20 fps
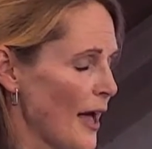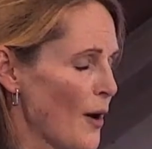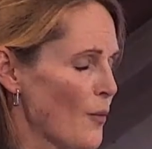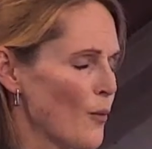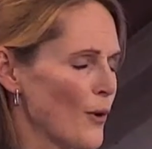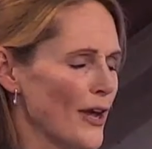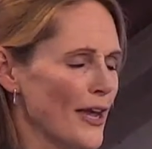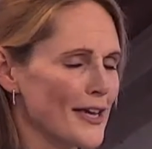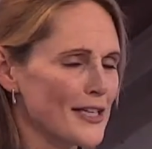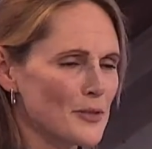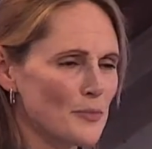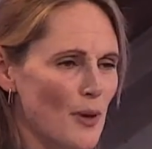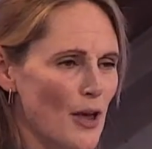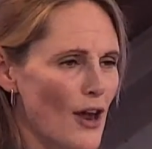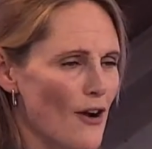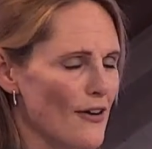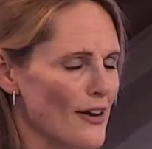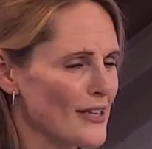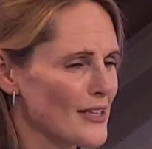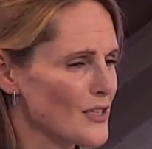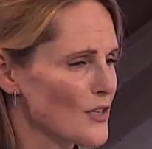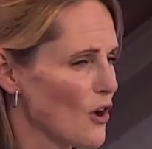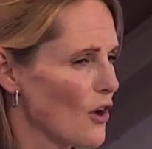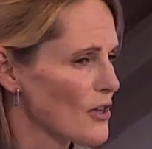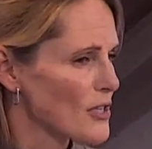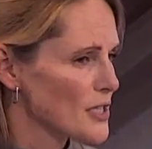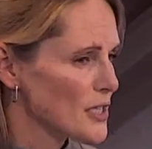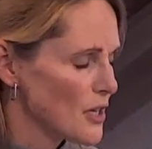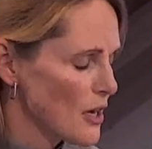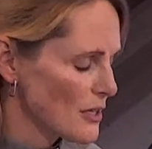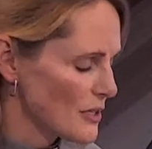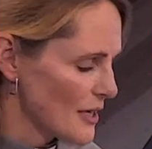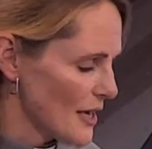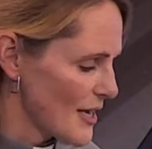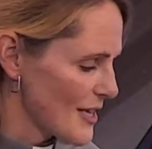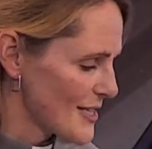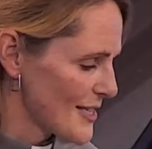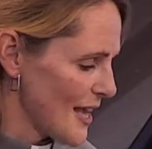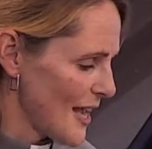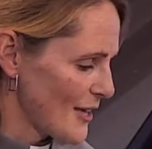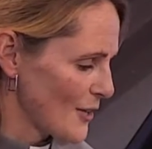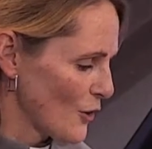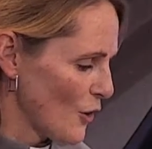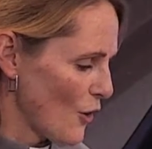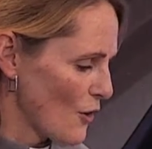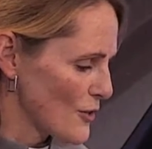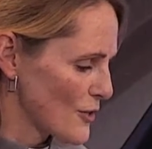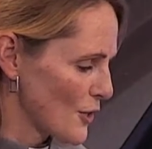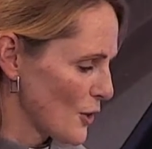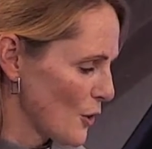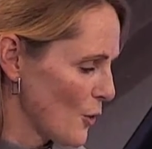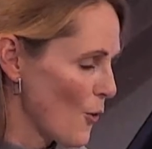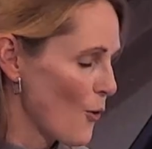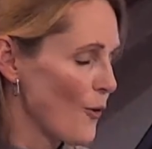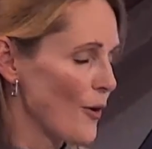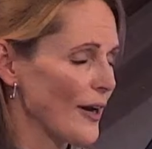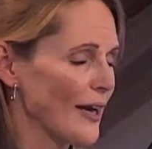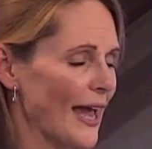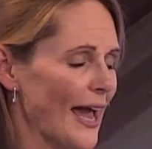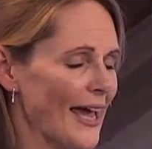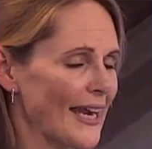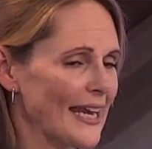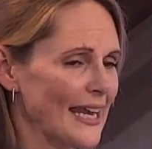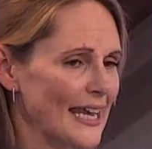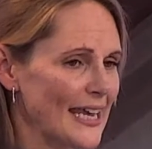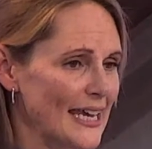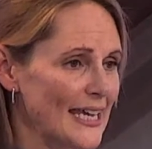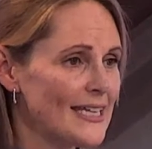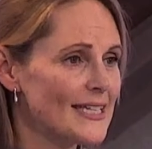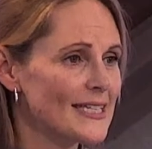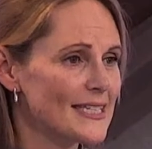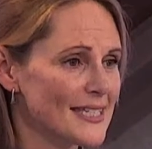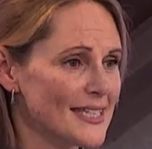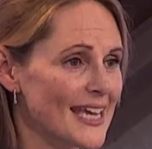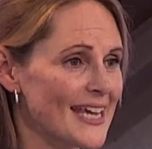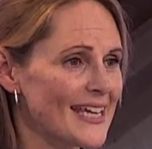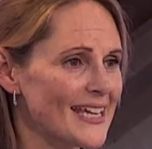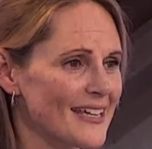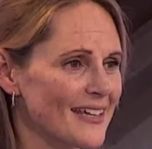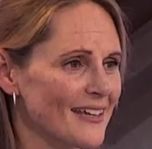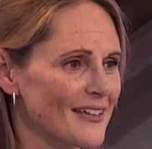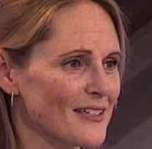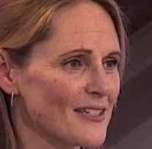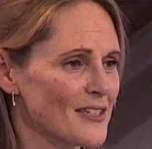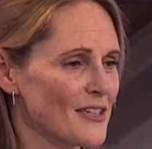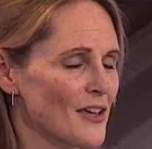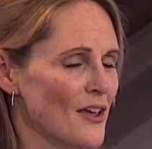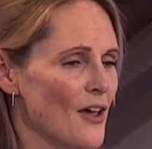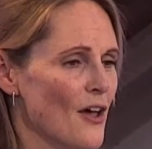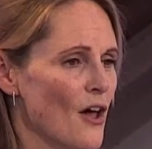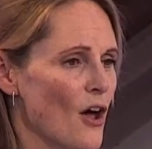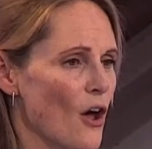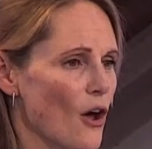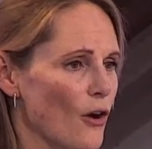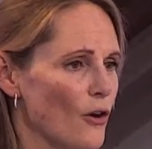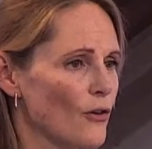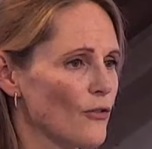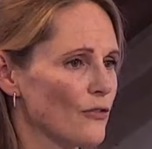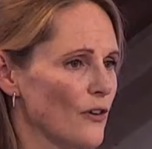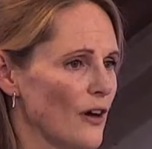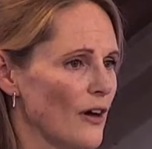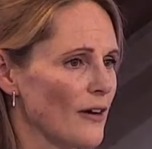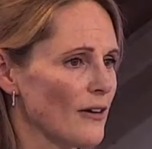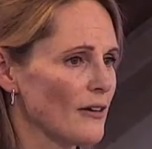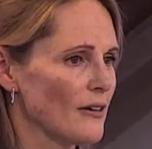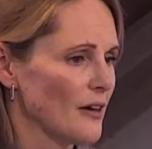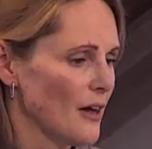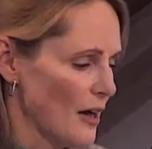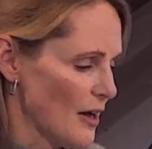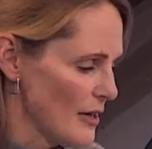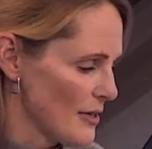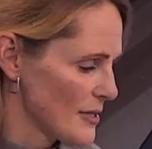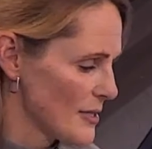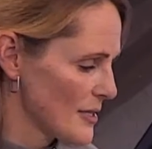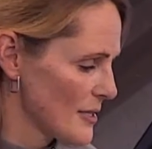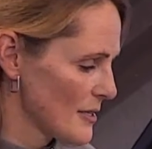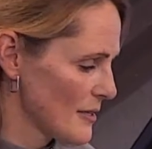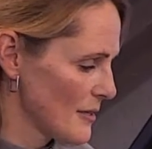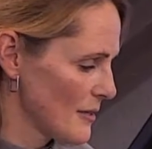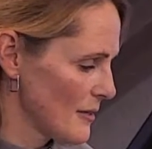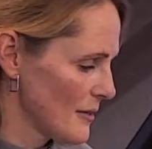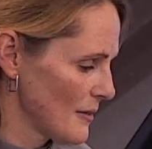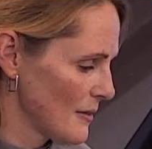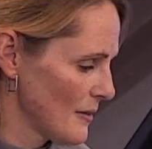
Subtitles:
And we experience God's goodness and God's glory, and he sings over us.